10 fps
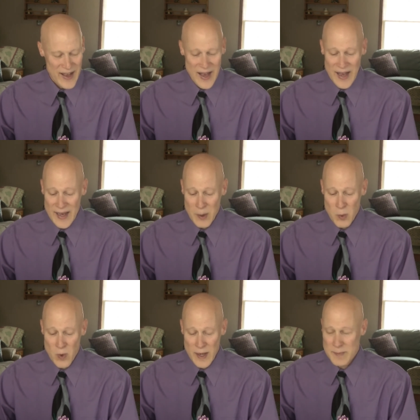Uh,
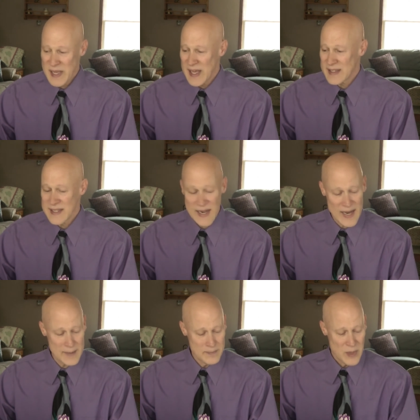Want to begin
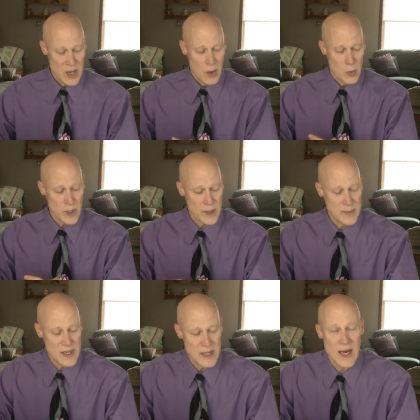today? We're going to
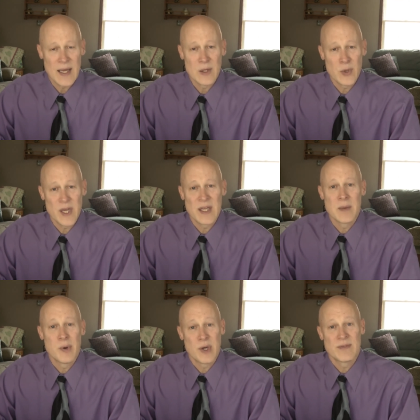be uh, looking in the
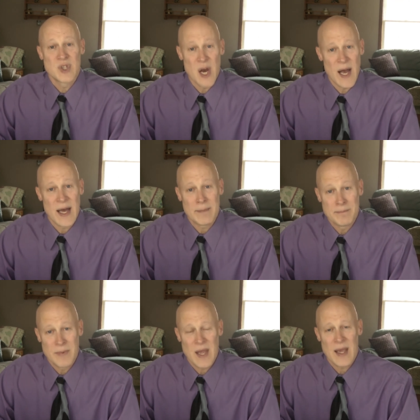book of John
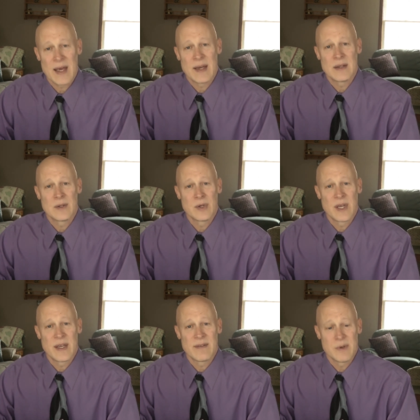and
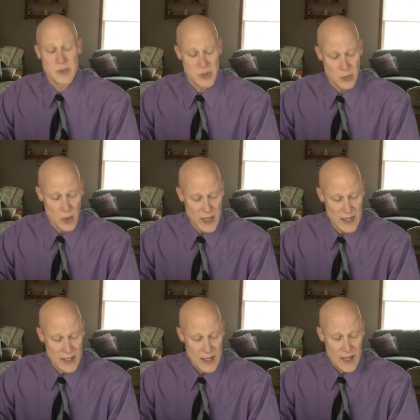looking at verse 20,
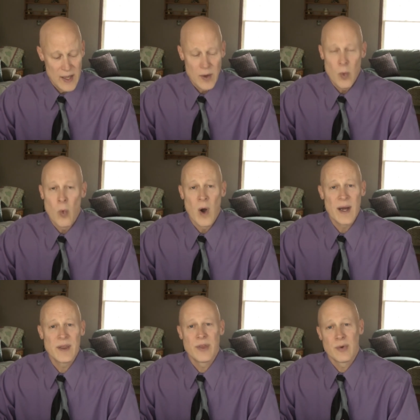
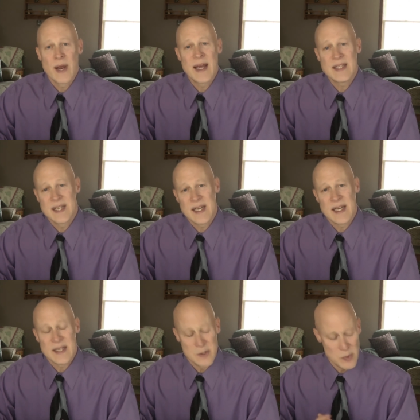1 through
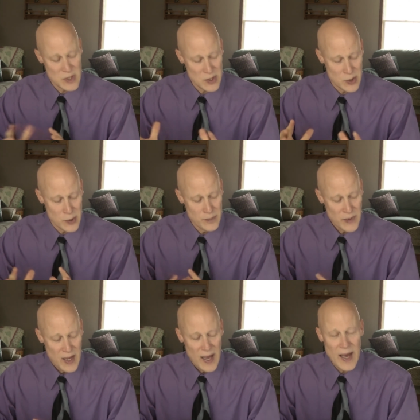18. As we do,
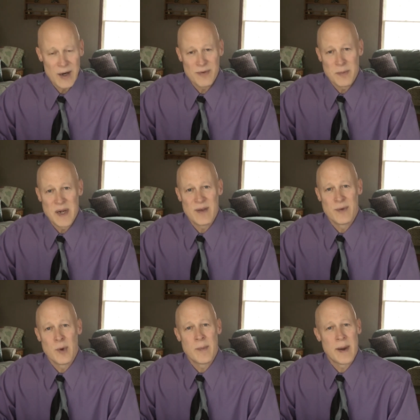I know if many of
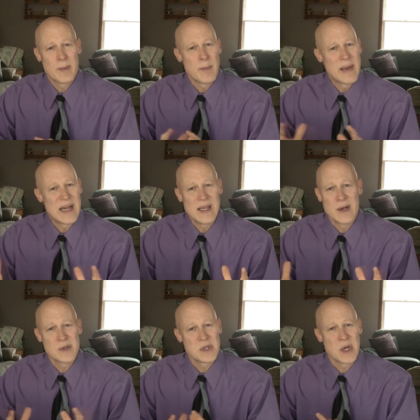you remember many
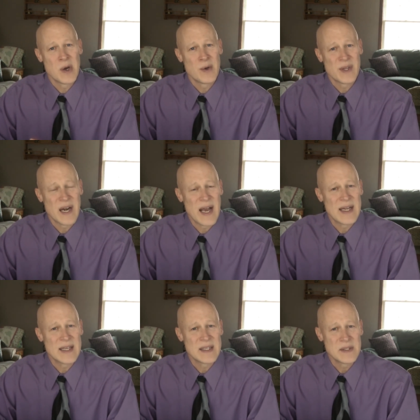years ago in the
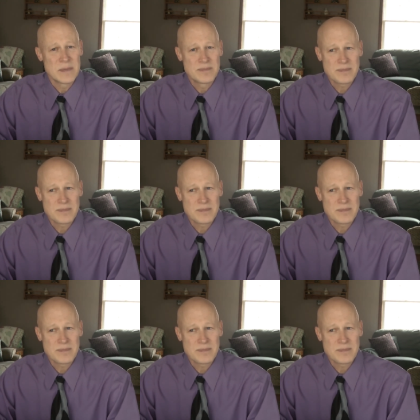90s,